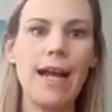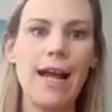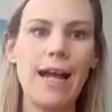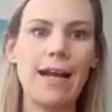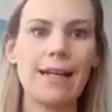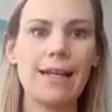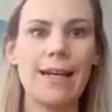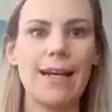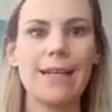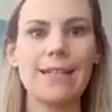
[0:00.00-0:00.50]

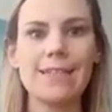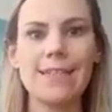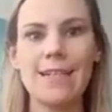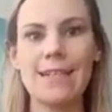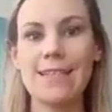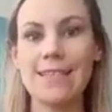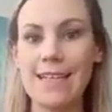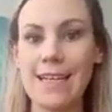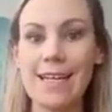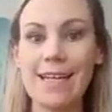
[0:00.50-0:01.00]
our gut
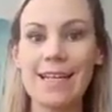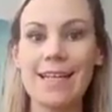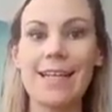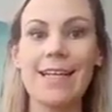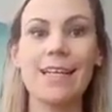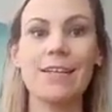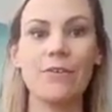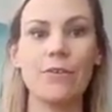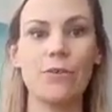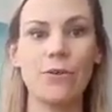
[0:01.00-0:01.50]
are suddenly
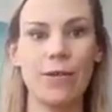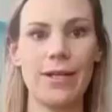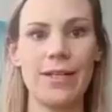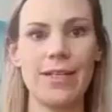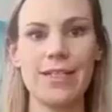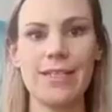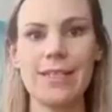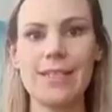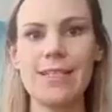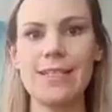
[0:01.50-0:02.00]

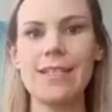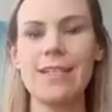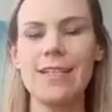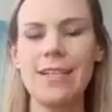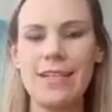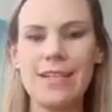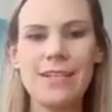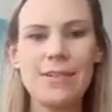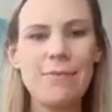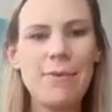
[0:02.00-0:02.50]
increased.